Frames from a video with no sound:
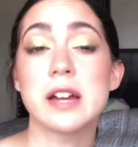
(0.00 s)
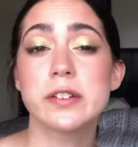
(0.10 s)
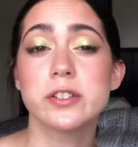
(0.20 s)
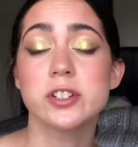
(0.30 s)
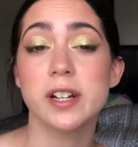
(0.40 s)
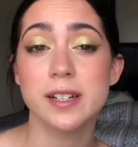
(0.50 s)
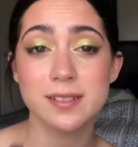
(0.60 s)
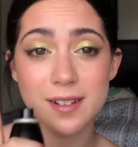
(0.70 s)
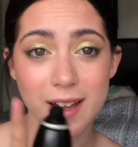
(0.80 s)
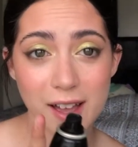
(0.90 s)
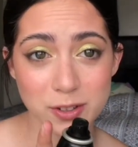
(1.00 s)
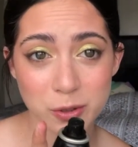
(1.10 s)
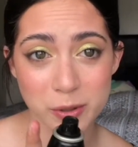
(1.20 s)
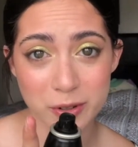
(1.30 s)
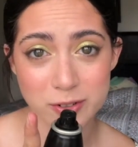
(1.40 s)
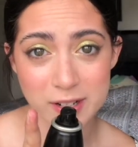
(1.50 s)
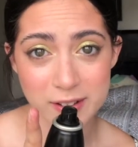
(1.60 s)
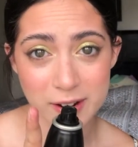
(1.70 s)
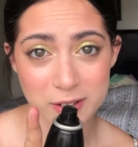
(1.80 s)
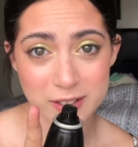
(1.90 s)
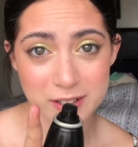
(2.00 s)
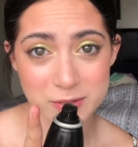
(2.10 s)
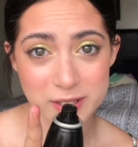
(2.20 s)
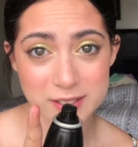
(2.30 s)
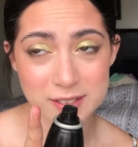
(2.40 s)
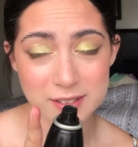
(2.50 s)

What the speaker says: ever tried. I totally want to try the Hourglass one